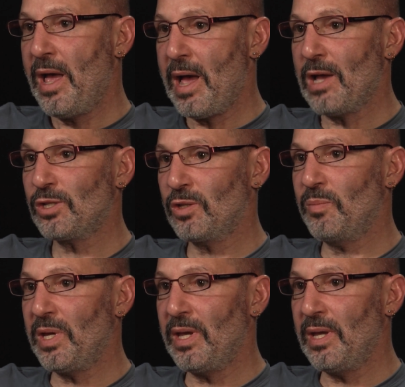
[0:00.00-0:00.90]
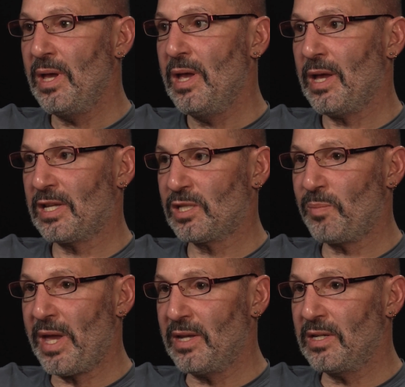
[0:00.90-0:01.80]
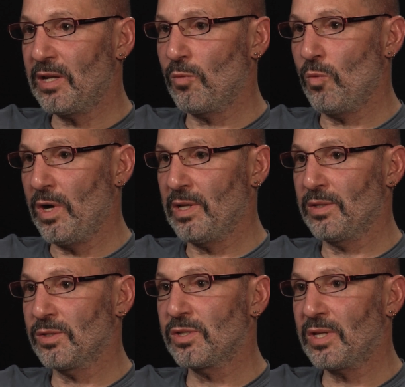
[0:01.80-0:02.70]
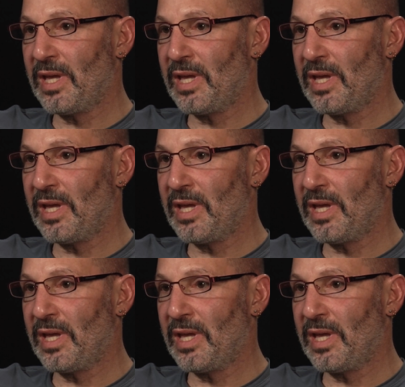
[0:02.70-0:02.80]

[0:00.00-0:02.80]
has to be expanding one's